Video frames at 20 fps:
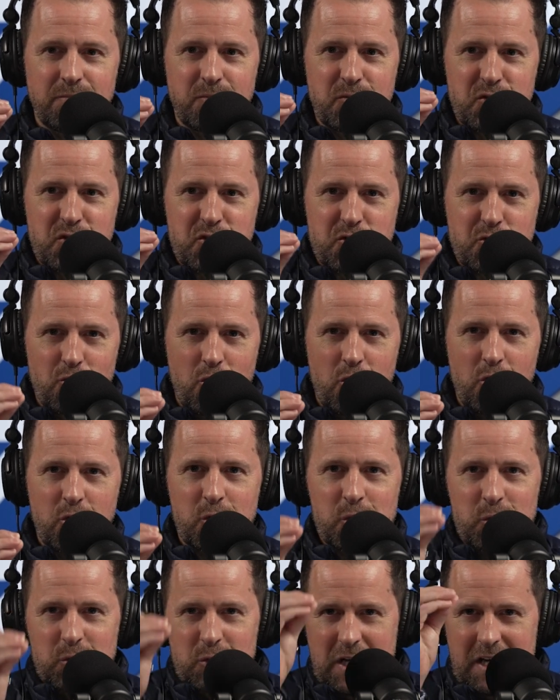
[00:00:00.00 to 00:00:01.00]

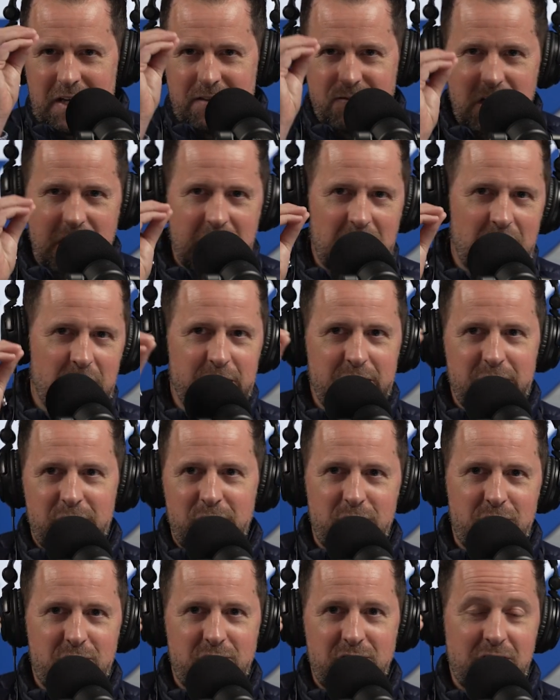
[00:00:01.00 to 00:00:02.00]
stronger. I have a
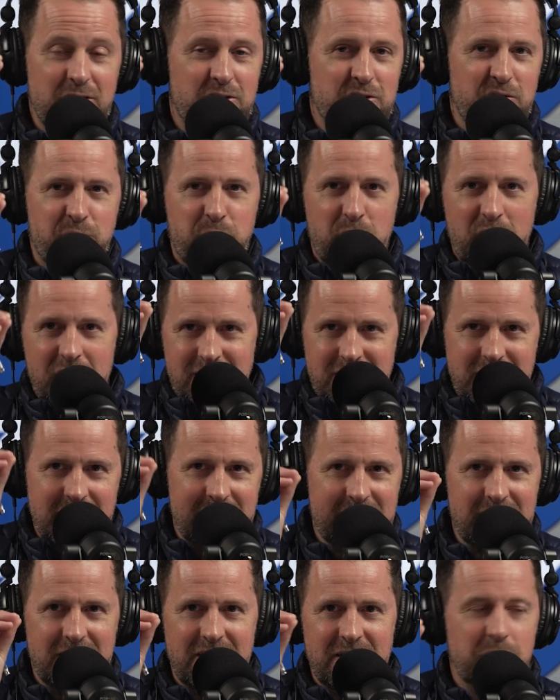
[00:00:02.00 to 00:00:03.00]
clear sense of
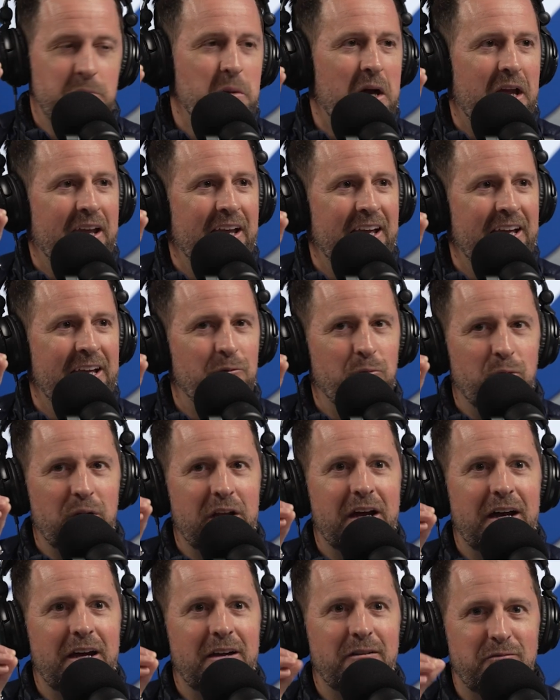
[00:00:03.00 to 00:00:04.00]
presence in my head
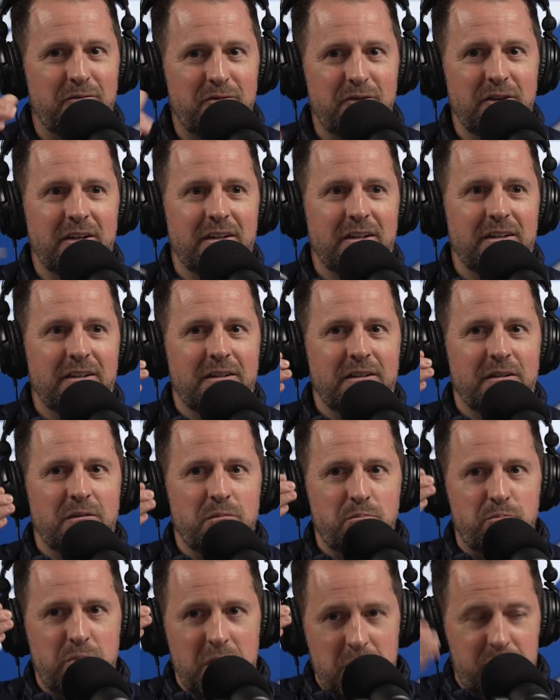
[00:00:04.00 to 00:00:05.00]
when I've
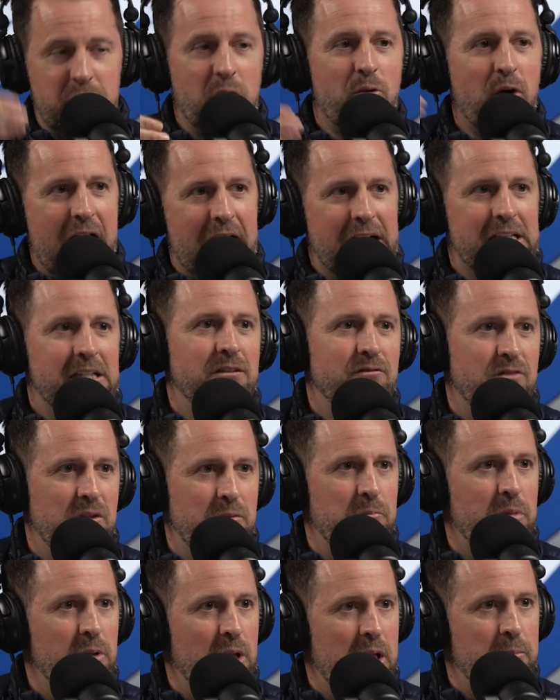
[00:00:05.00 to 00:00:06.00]
been proactive
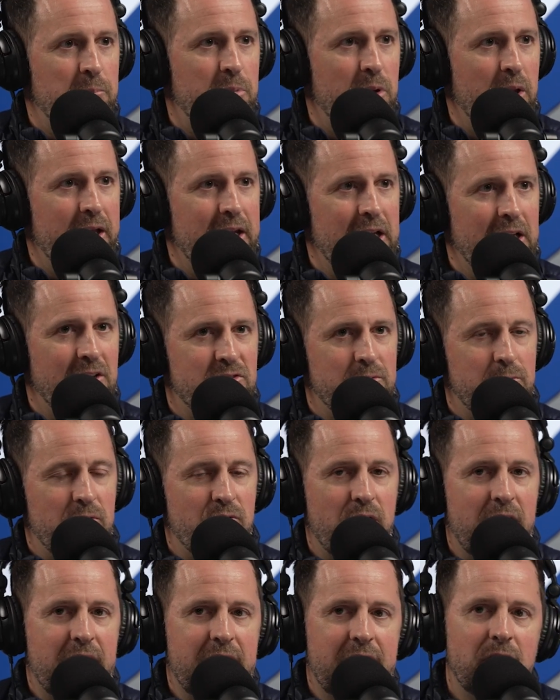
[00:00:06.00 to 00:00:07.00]
and planning some
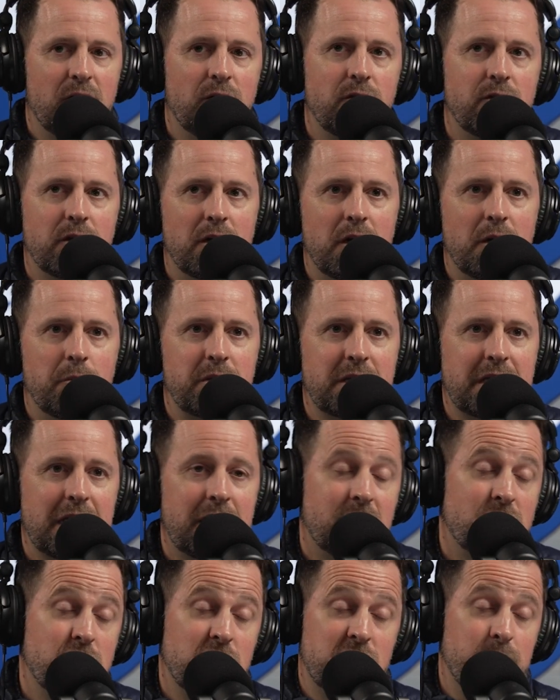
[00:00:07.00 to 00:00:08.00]
of that out. But
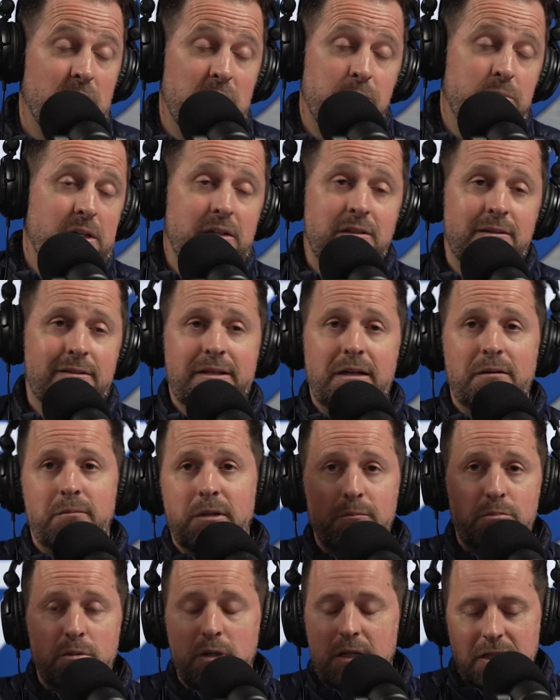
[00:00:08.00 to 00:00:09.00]
that just might be just how
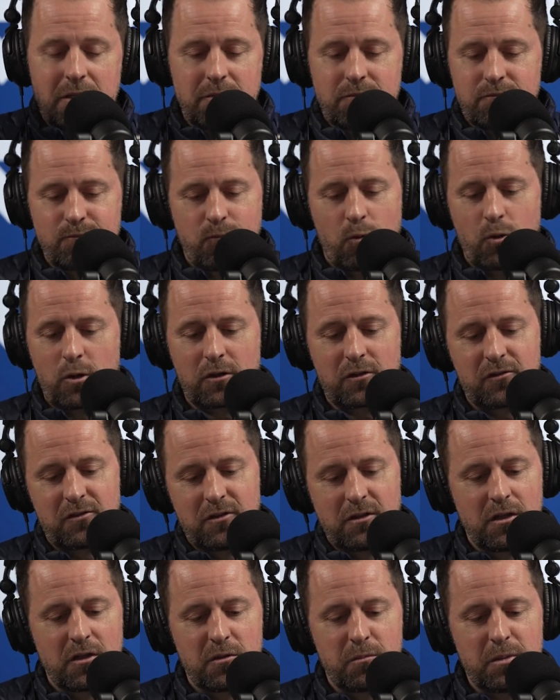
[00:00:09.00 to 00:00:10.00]
my brain works,
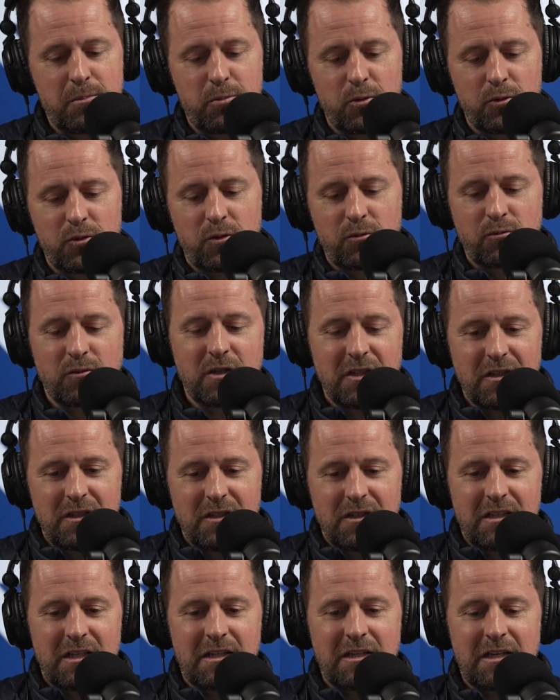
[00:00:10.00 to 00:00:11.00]
and other people don't.
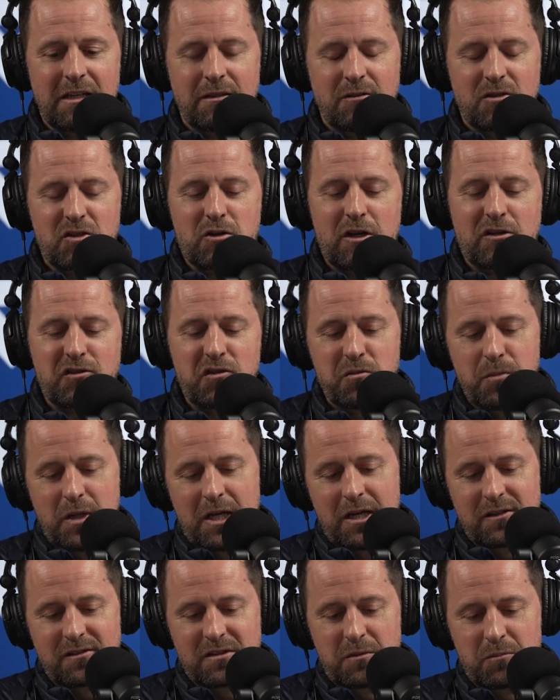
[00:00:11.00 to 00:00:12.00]
It stresses
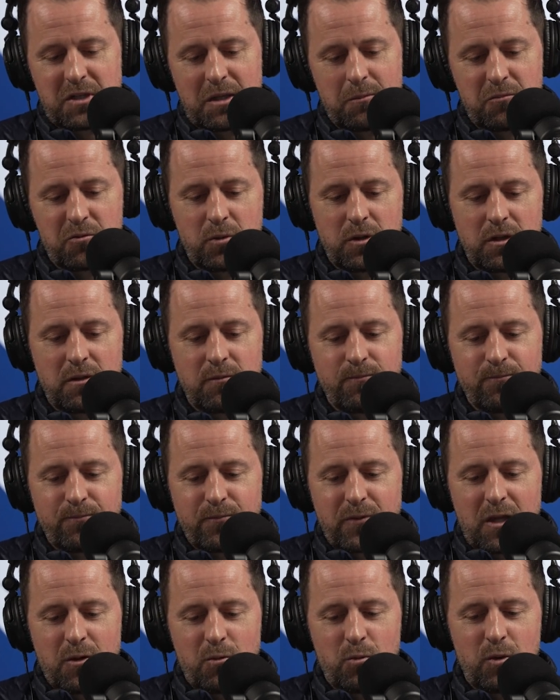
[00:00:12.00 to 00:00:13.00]
me out sometimes
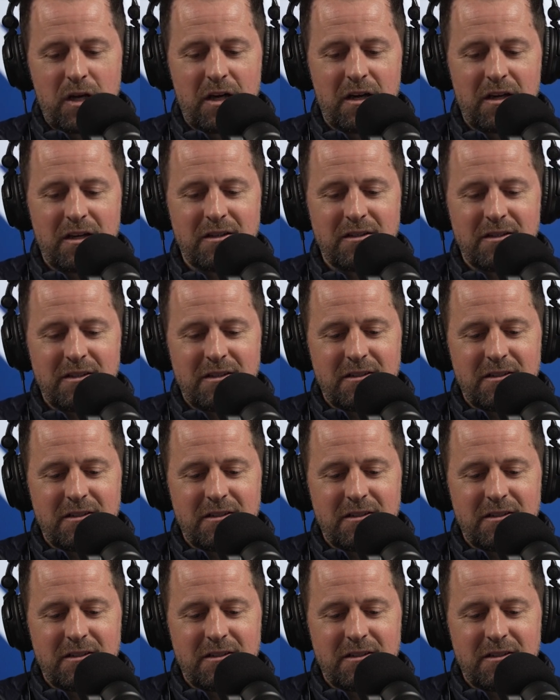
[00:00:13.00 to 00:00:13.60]
when I